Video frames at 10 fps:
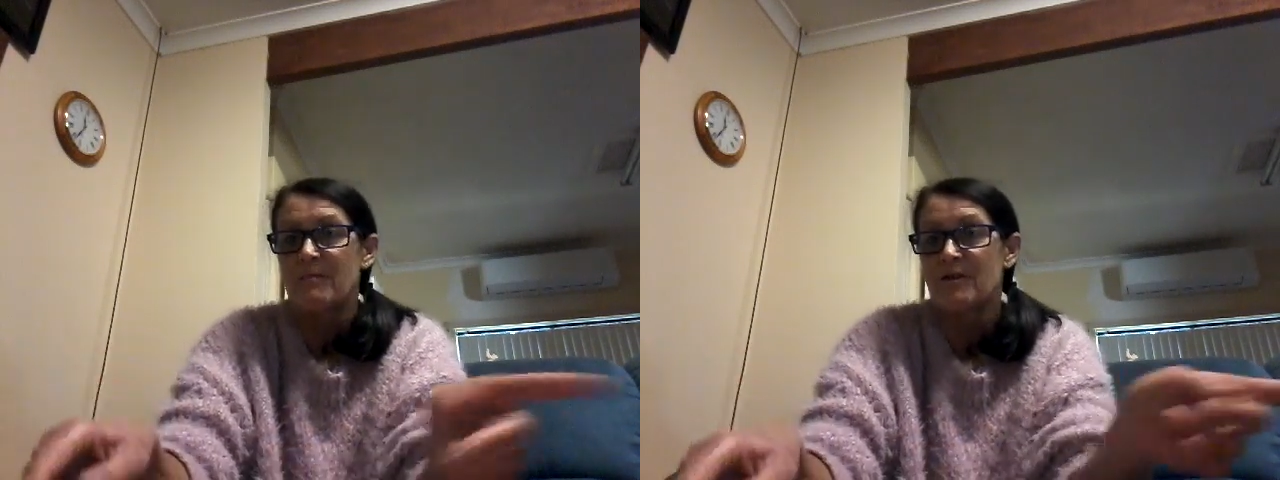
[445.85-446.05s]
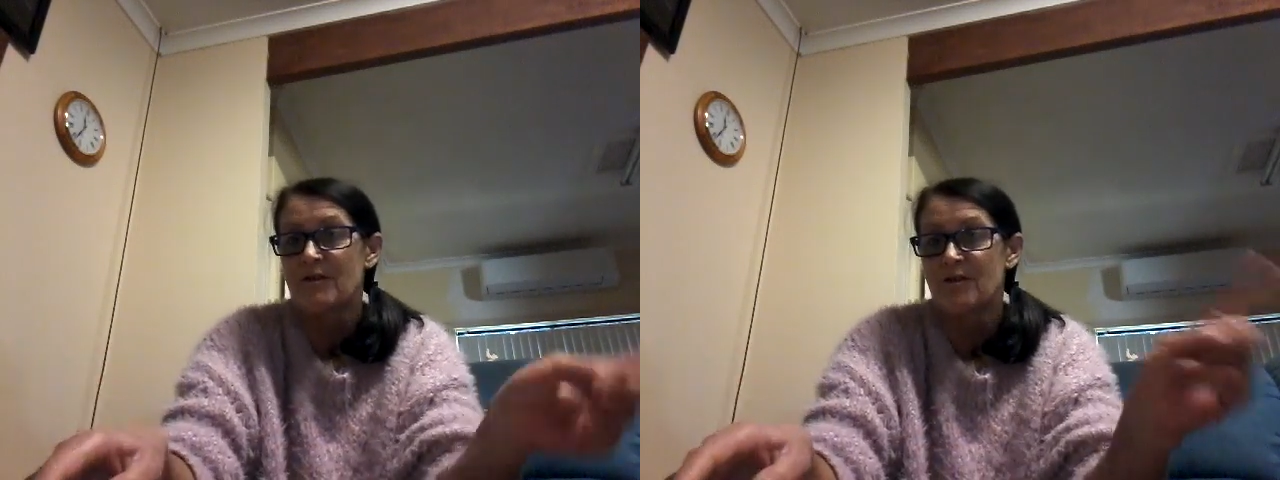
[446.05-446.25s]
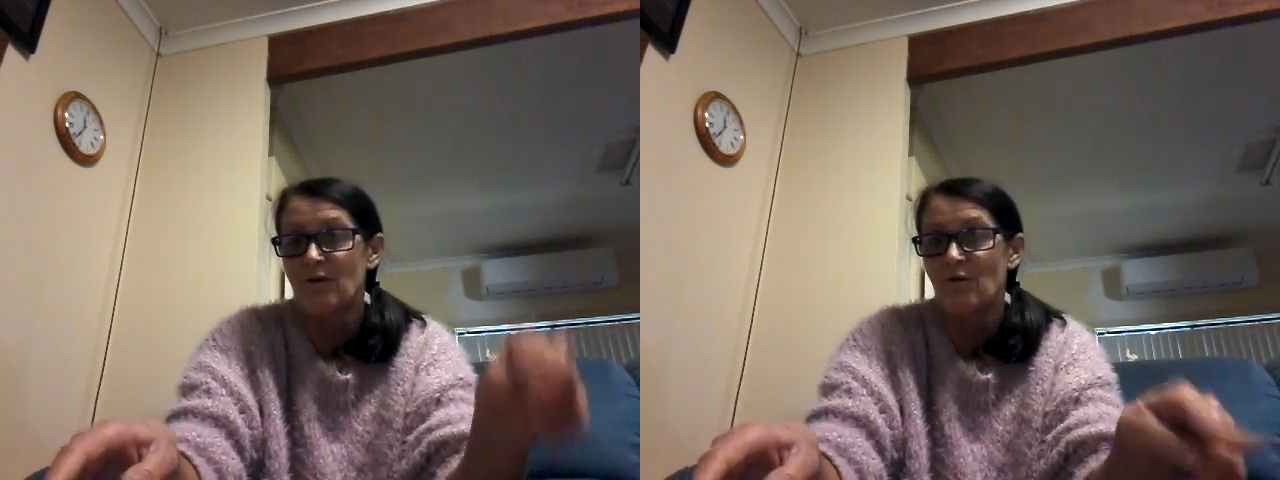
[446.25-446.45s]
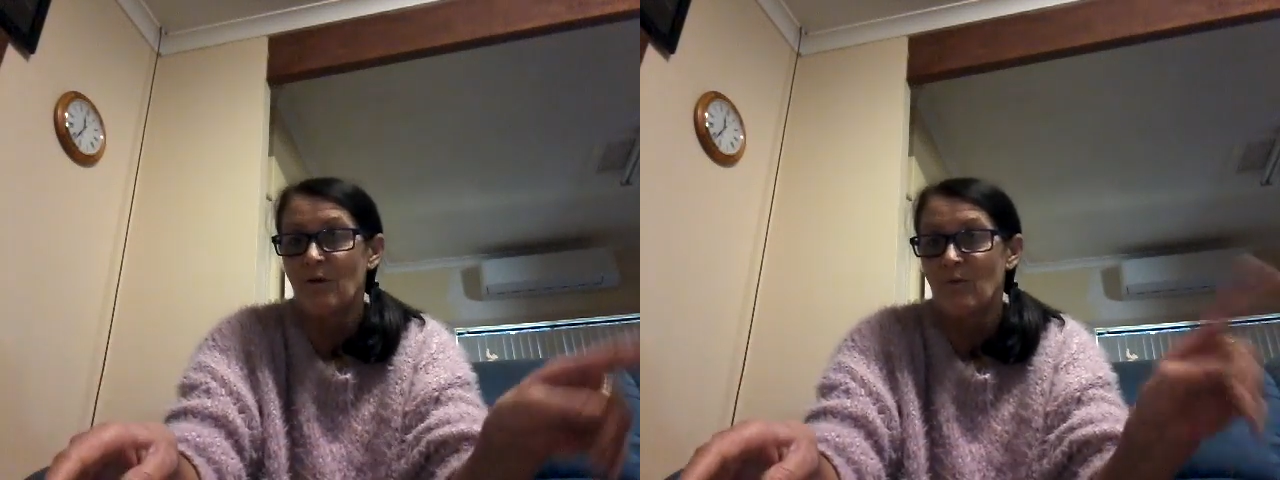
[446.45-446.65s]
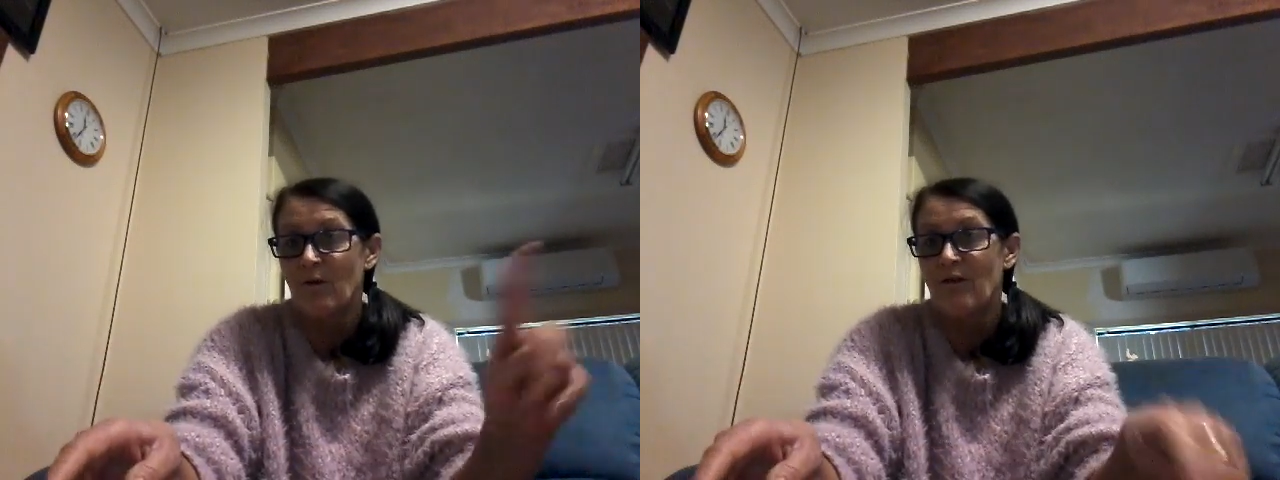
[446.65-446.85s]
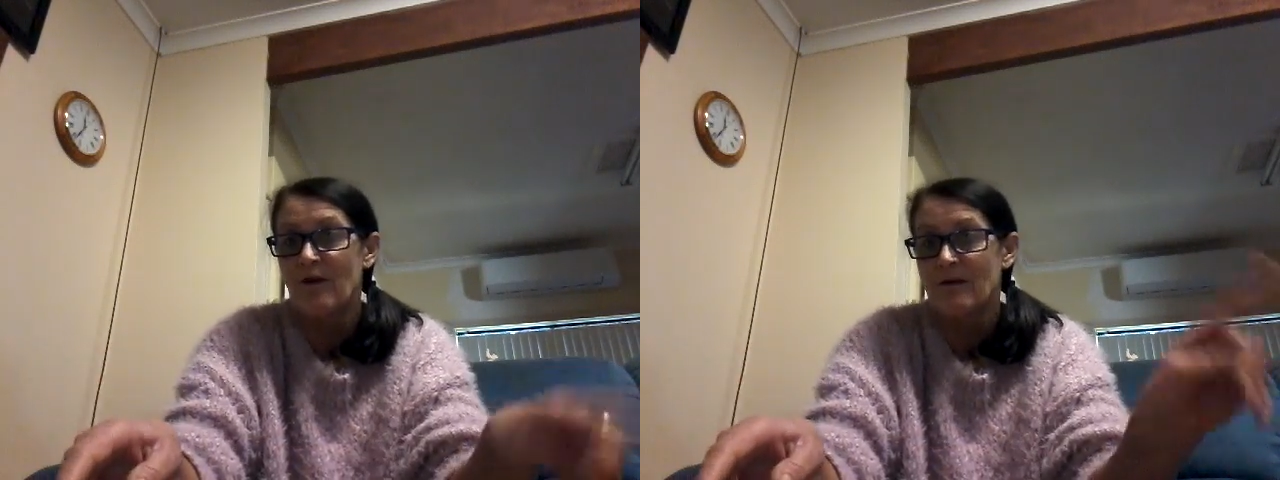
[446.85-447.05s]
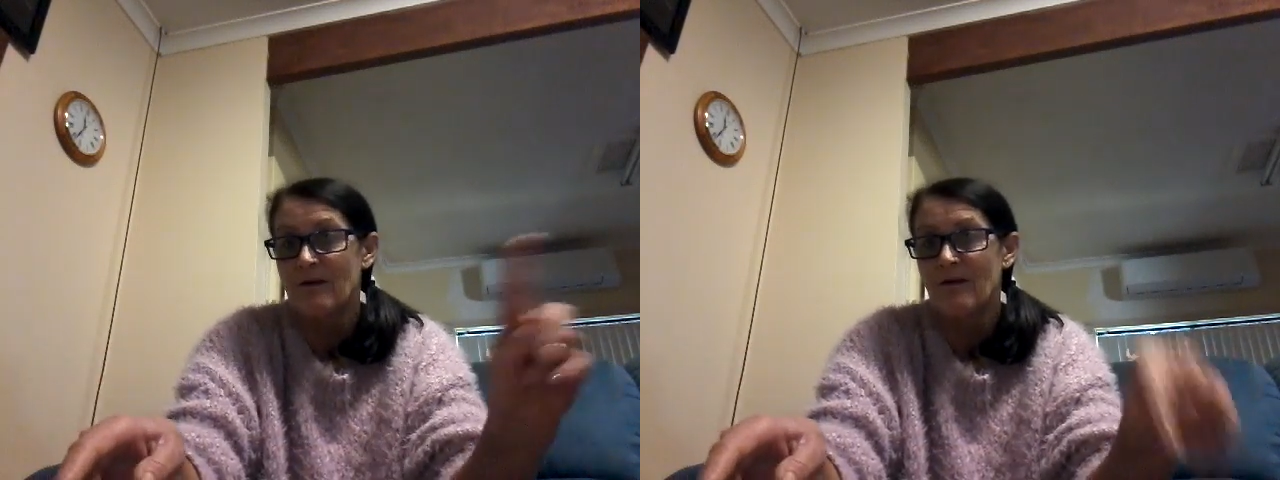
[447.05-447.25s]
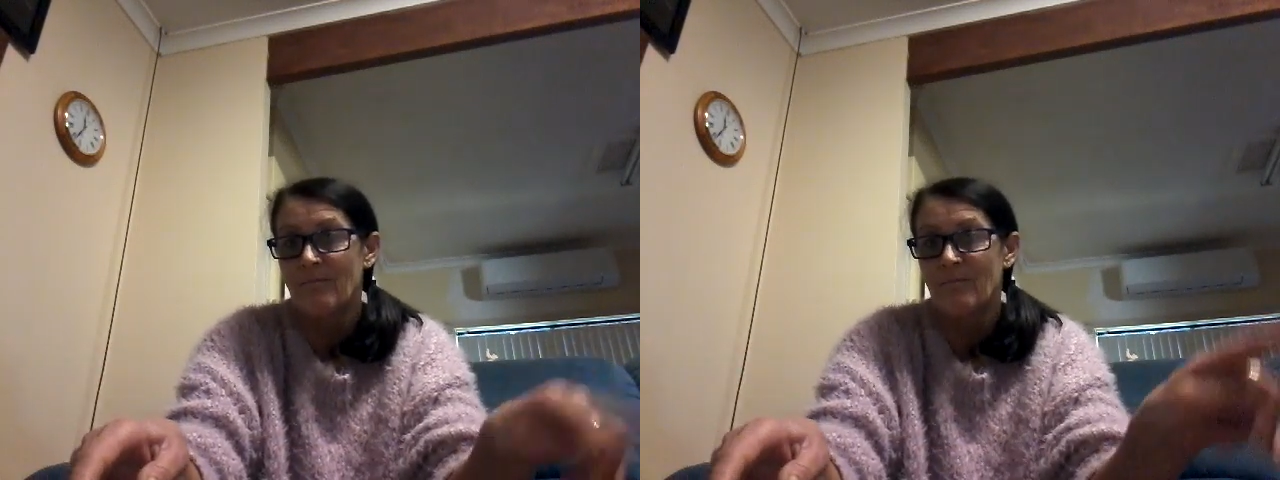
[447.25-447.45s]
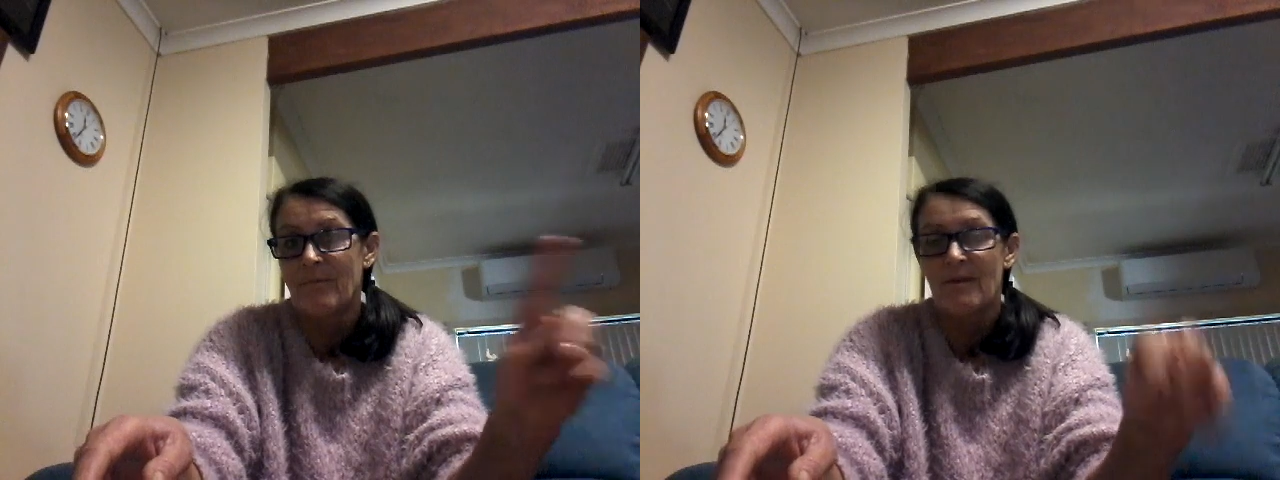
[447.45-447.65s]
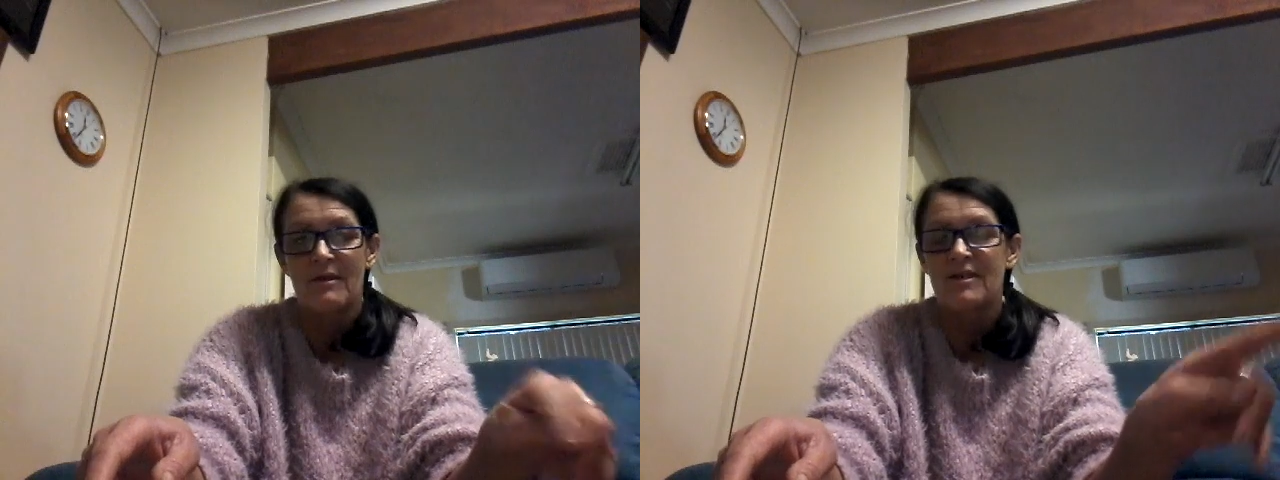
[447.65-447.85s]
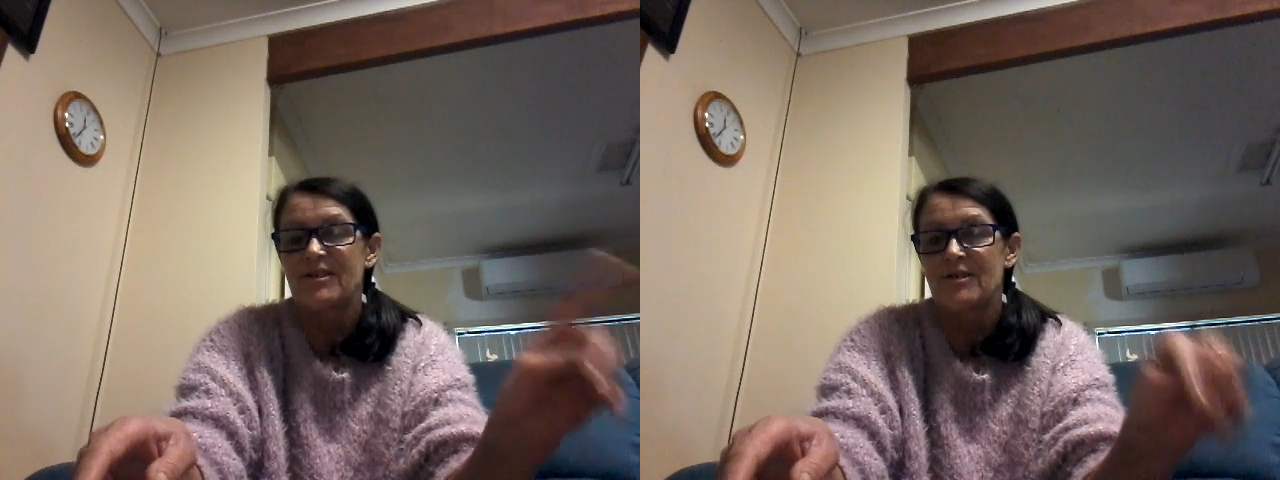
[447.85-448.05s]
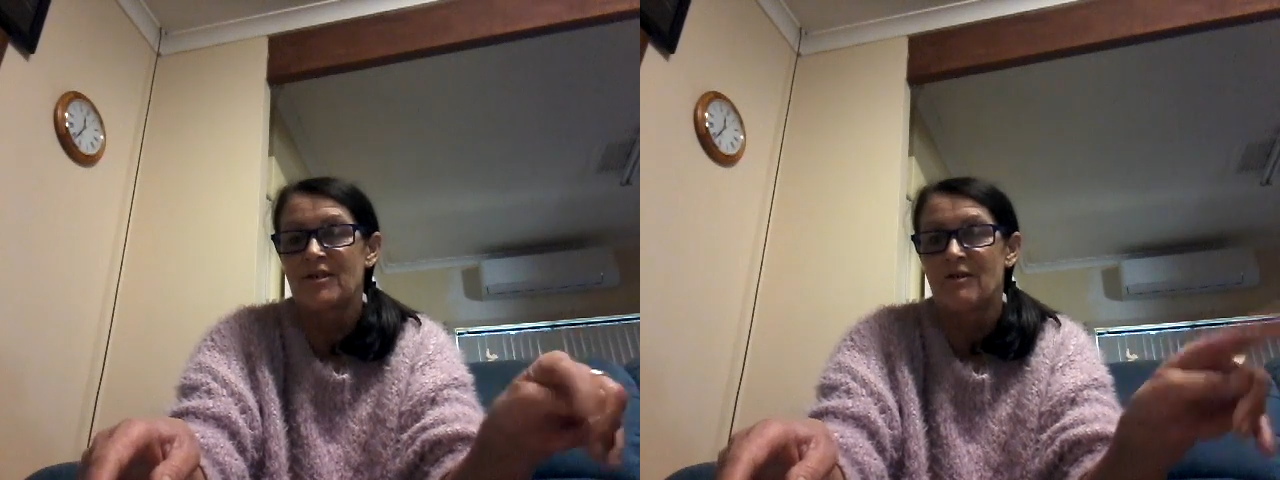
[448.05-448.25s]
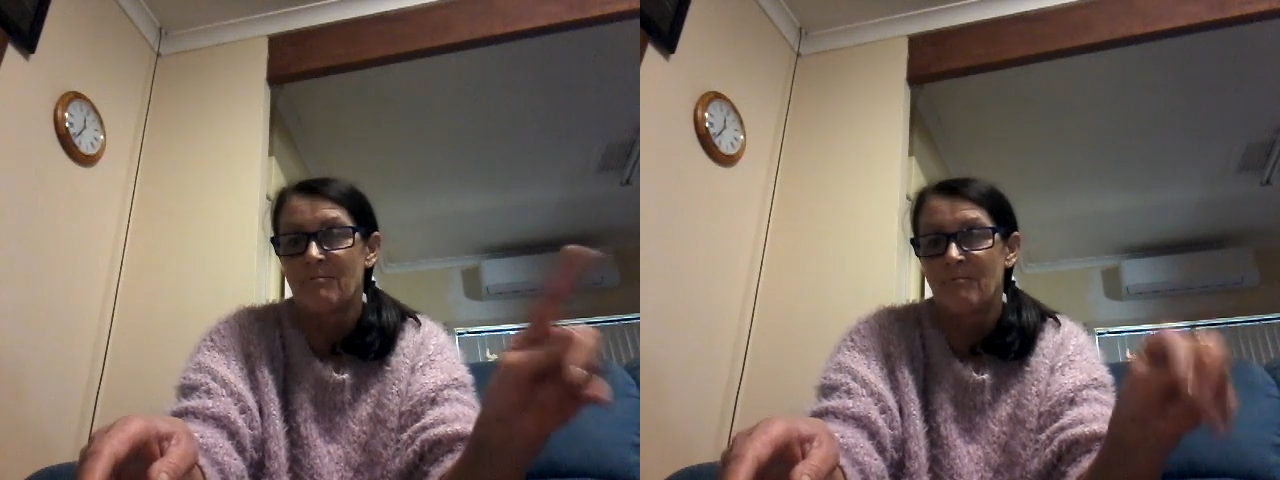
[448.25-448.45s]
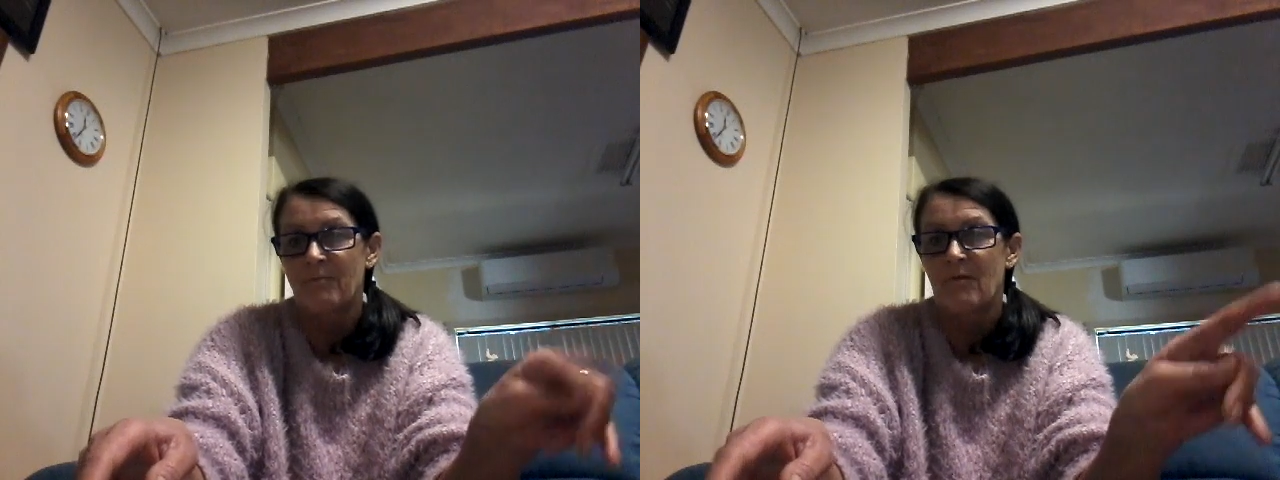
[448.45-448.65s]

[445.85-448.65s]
but this is all within the system.